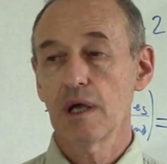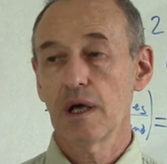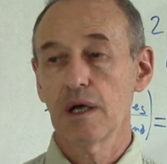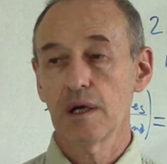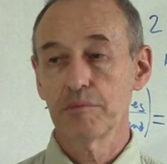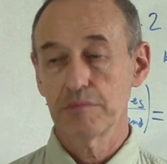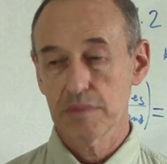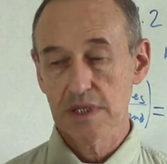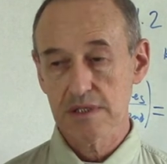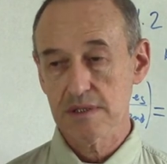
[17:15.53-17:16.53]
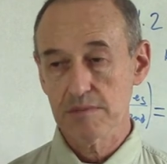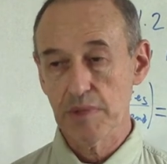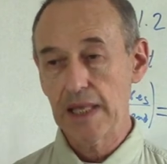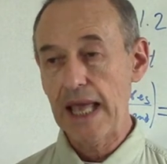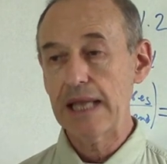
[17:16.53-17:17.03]
Uh, this is
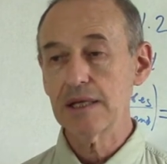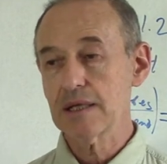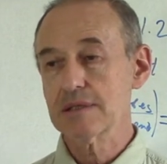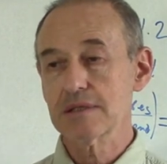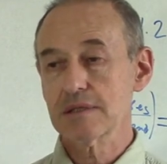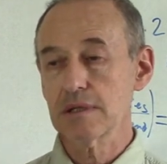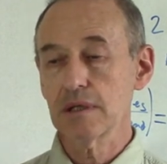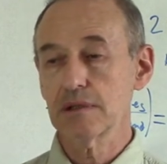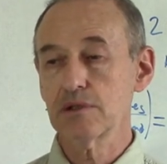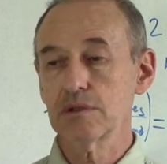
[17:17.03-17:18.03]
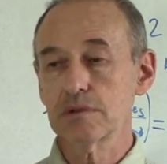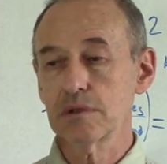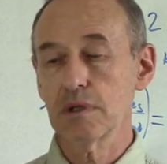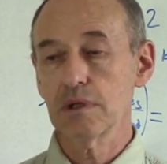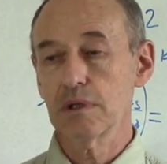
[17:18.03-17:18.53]
mechanics uh,
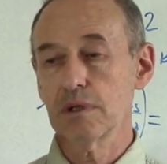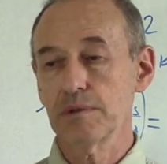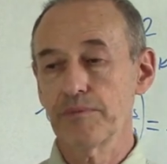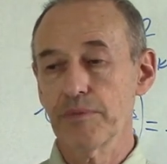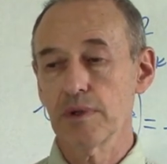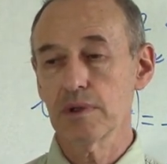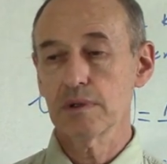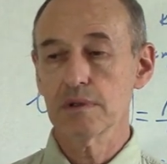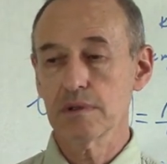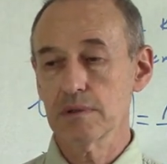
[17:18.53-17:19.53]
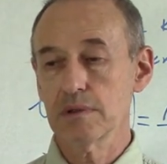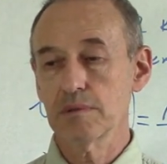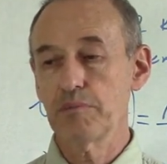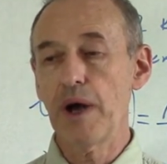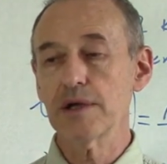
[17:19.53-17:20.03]
uh, uh,
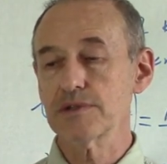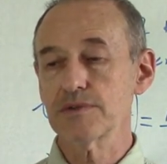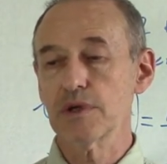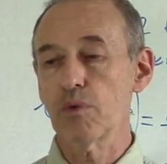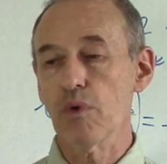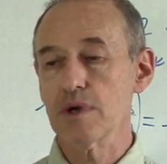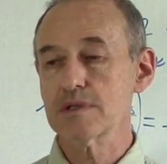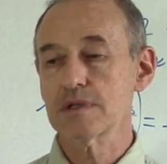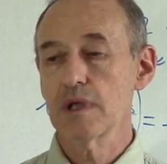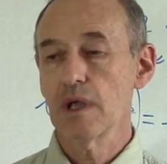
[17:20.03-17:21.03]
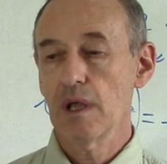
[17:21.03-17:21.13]
part of the course.